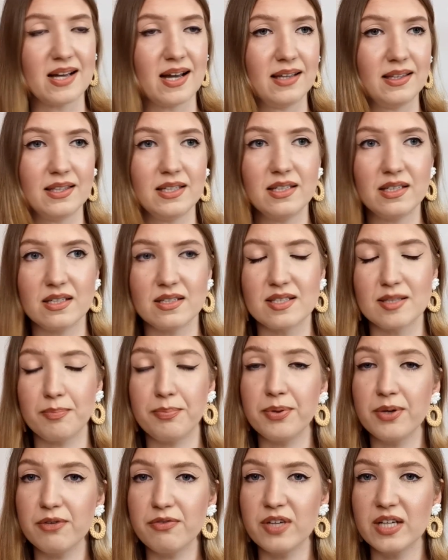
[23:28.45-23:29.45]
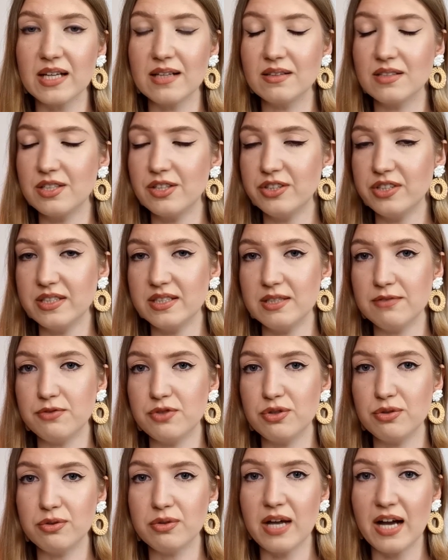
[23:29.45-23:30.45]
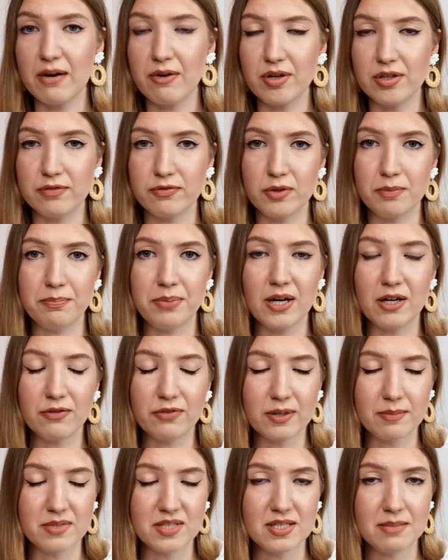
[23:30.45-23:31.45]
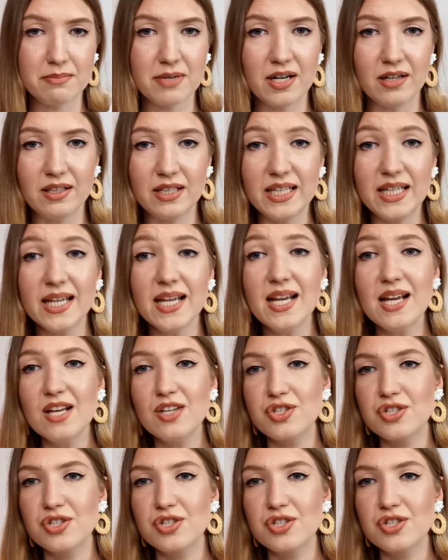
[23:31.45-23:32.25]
I think, is a perfect alternative to Herod from Parfums de Marly.